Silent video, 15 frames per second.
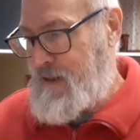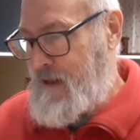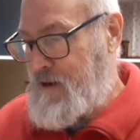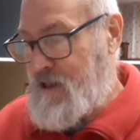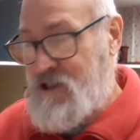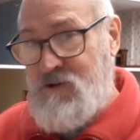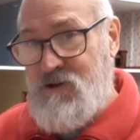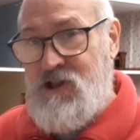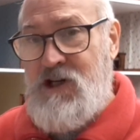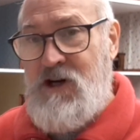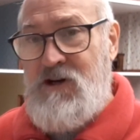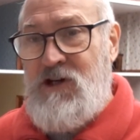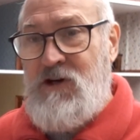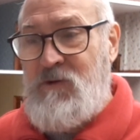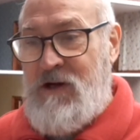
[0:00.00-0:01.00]
I shall show
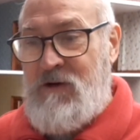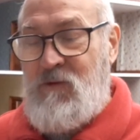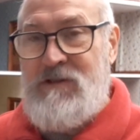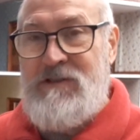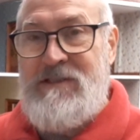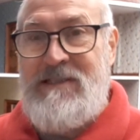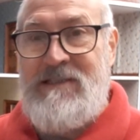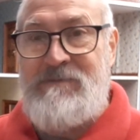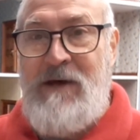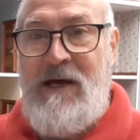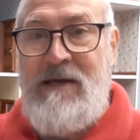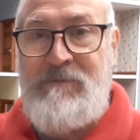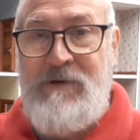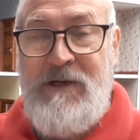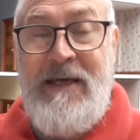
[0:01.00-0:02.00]
you it once it's papered.